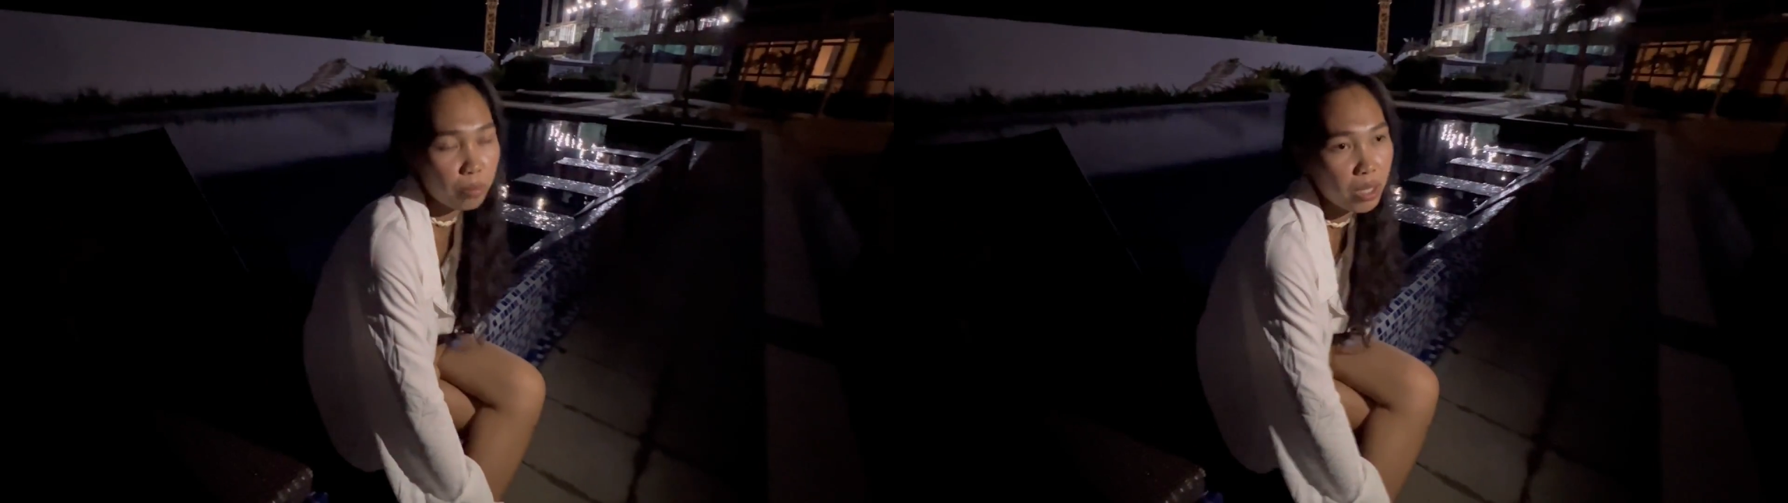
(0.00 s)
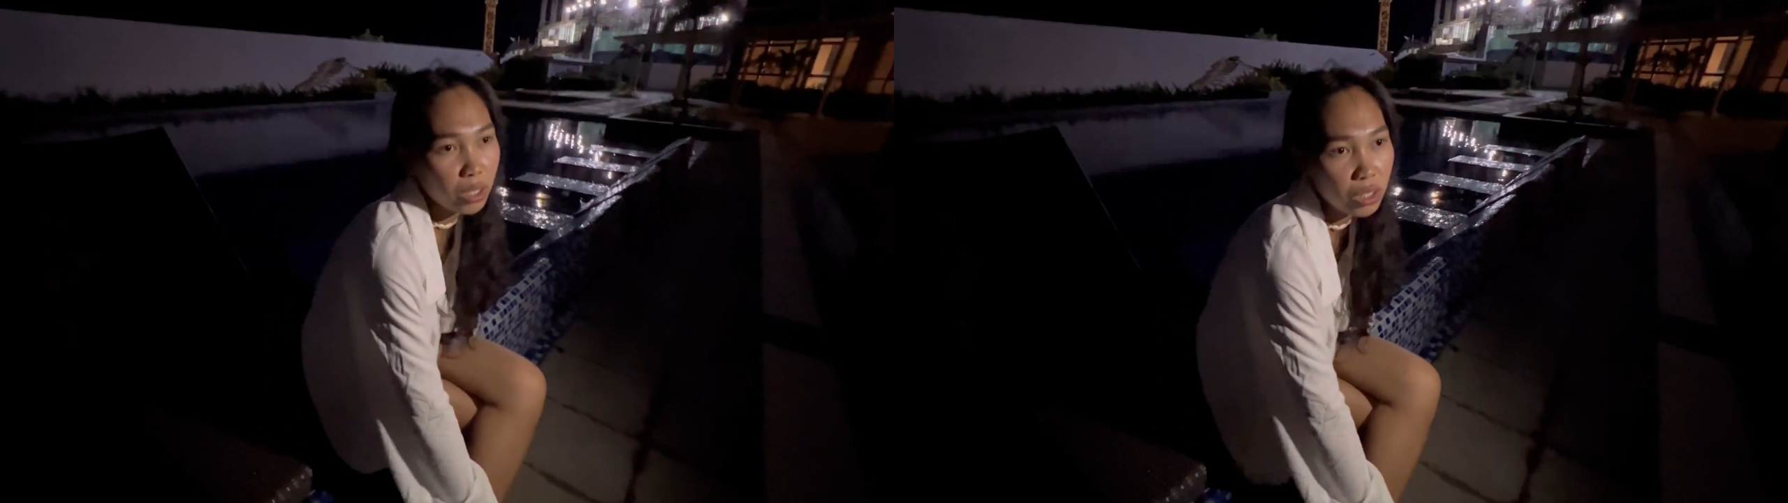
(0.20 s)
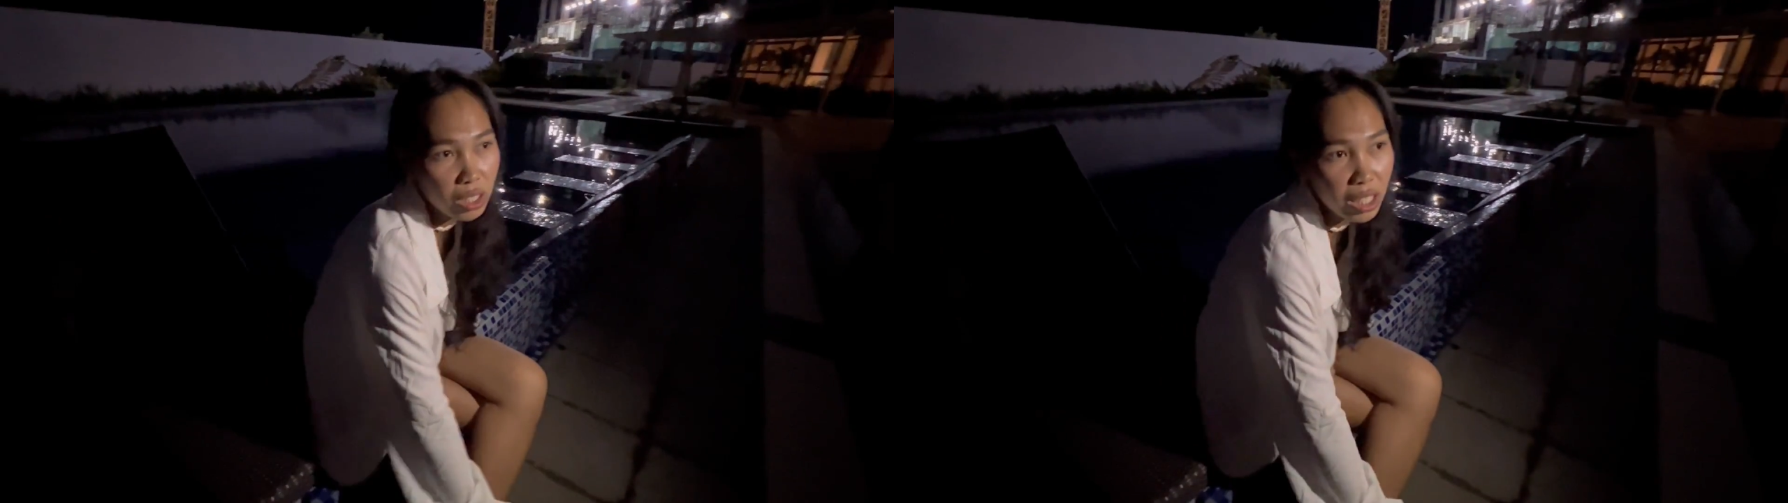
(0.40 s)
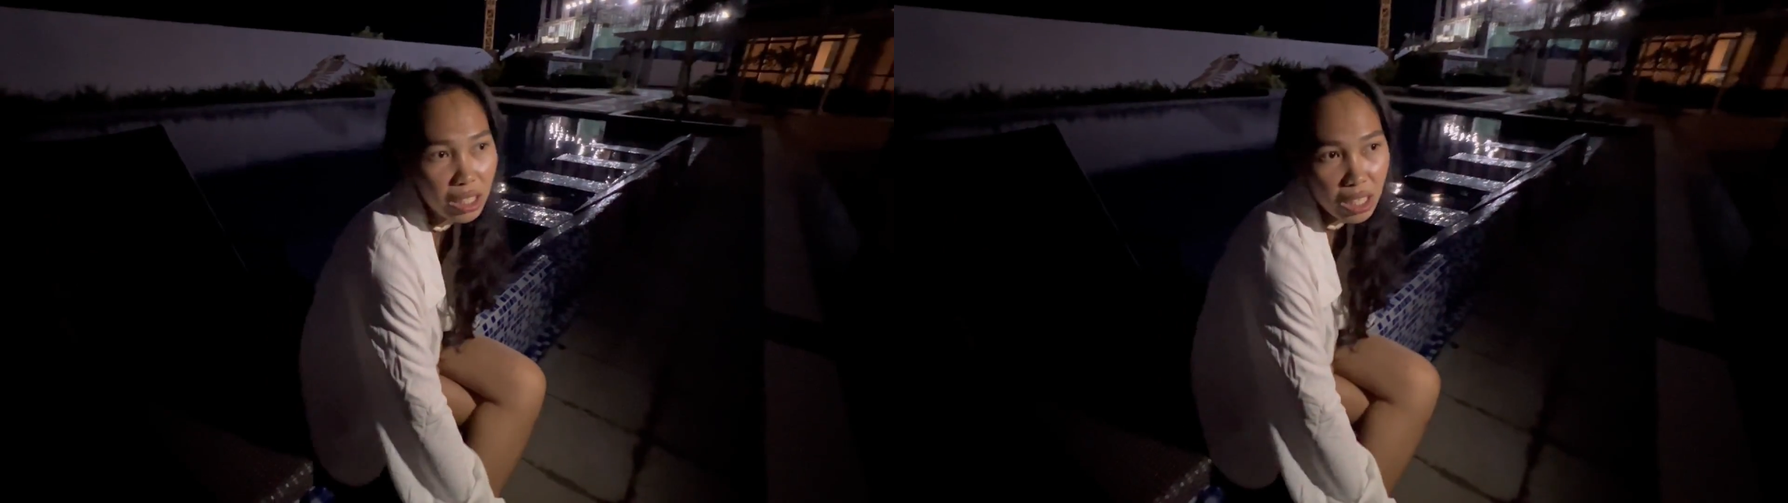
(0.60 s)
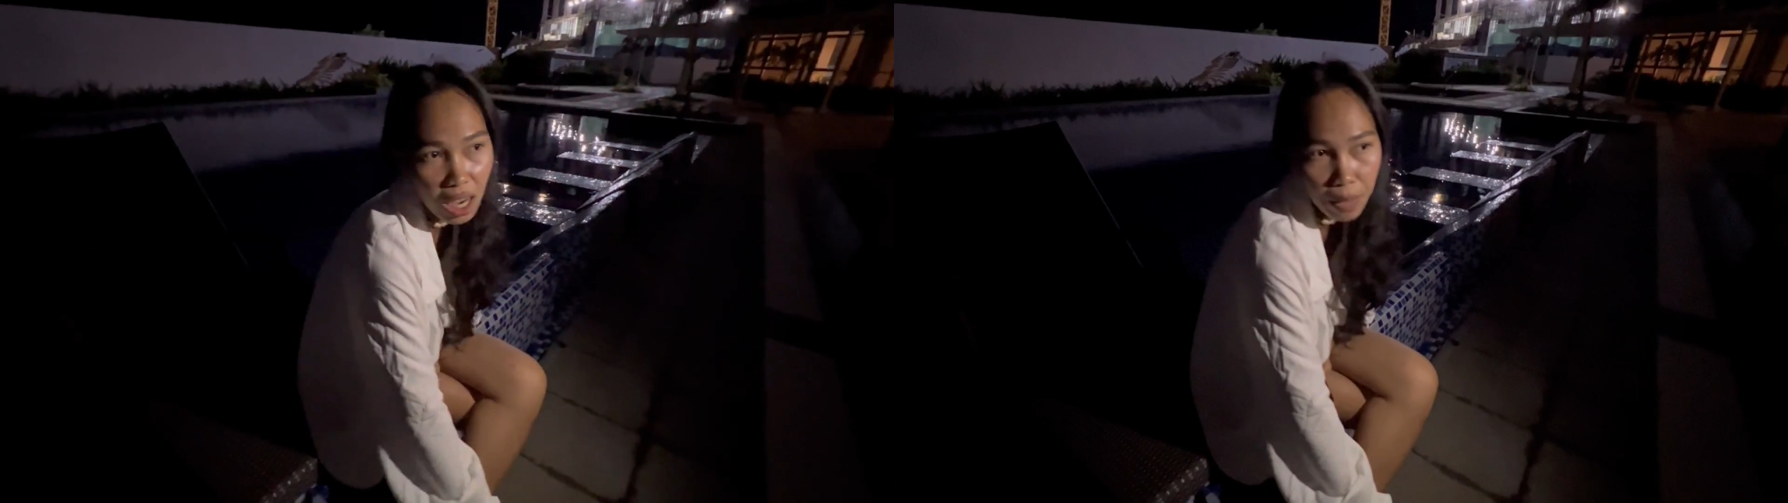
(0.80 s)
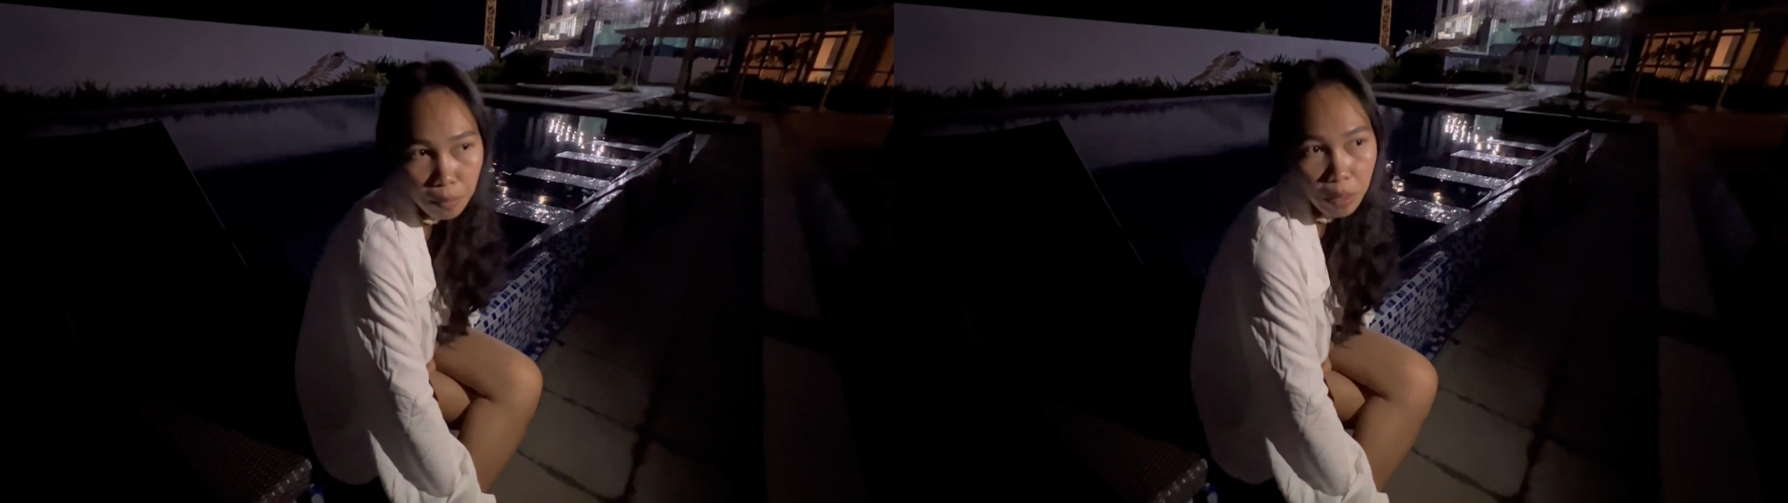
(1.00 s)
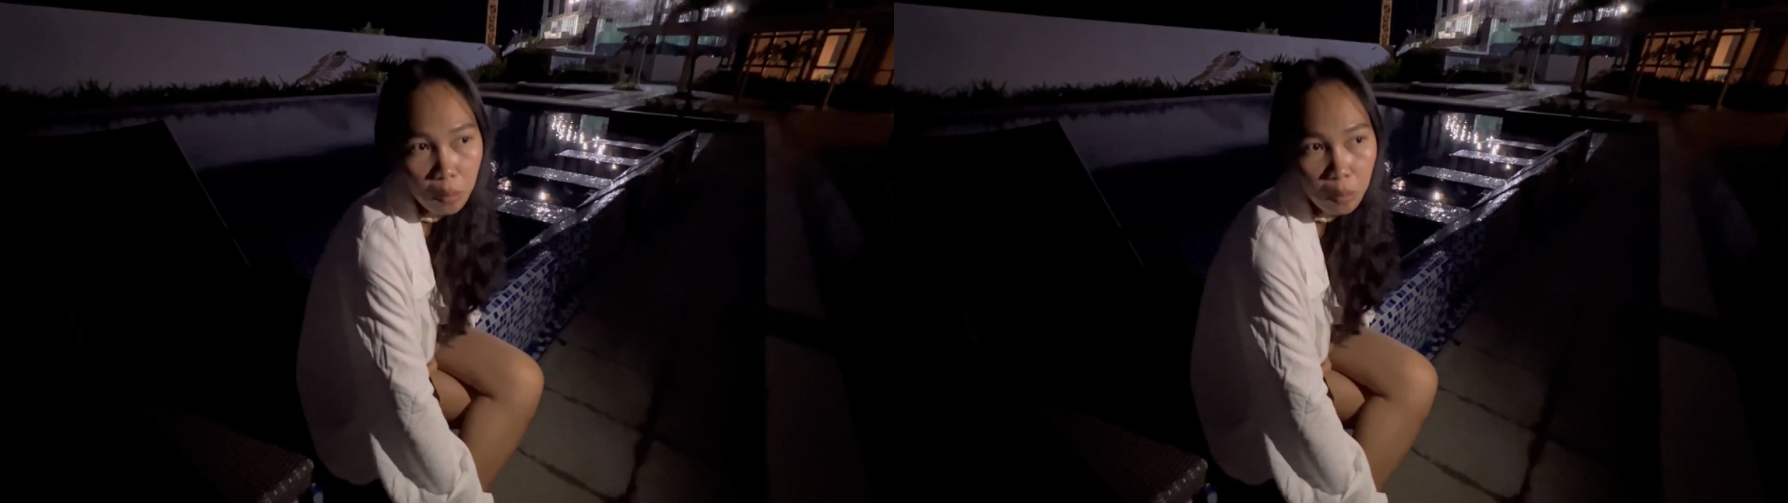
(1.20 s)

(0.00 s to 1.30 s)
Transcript: because that time my